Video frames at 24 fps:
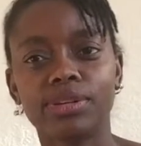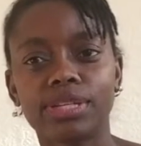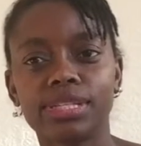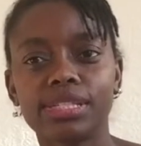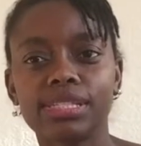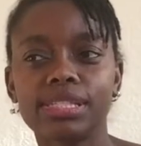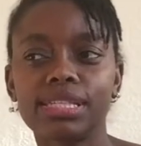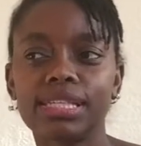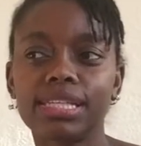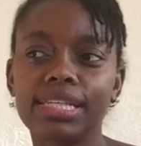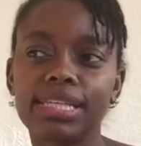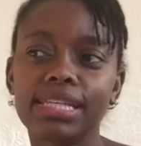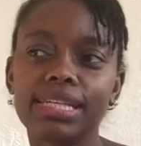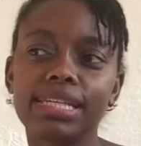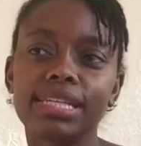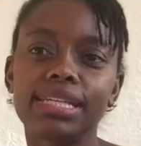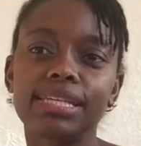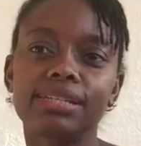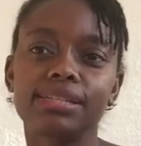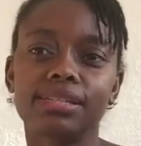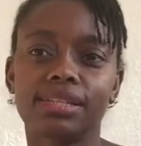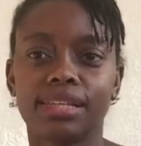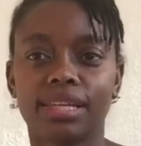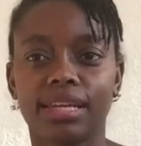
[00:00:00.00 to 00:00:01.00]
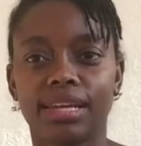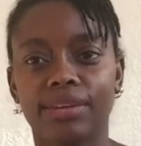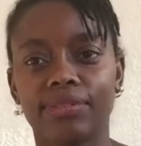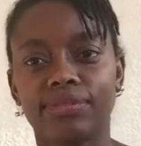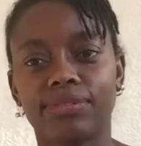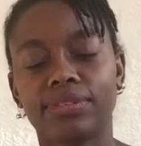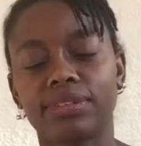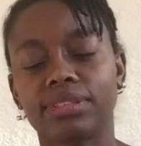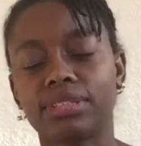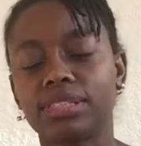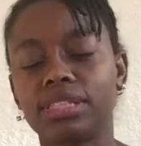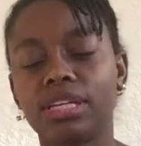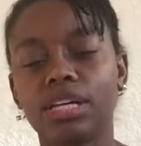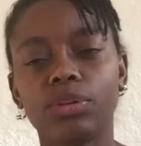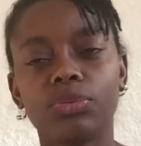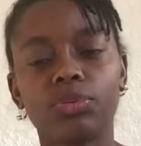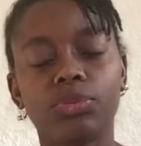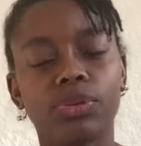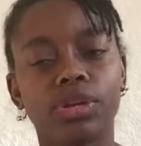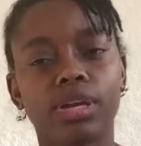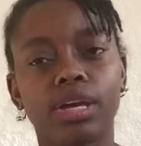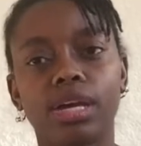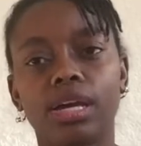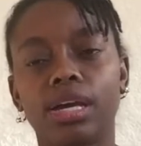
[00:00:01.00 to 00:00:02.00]
City to like
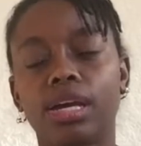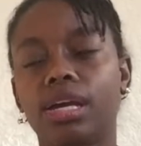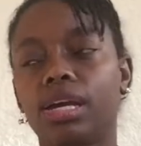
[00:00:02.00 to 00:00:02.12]
Philadelphia,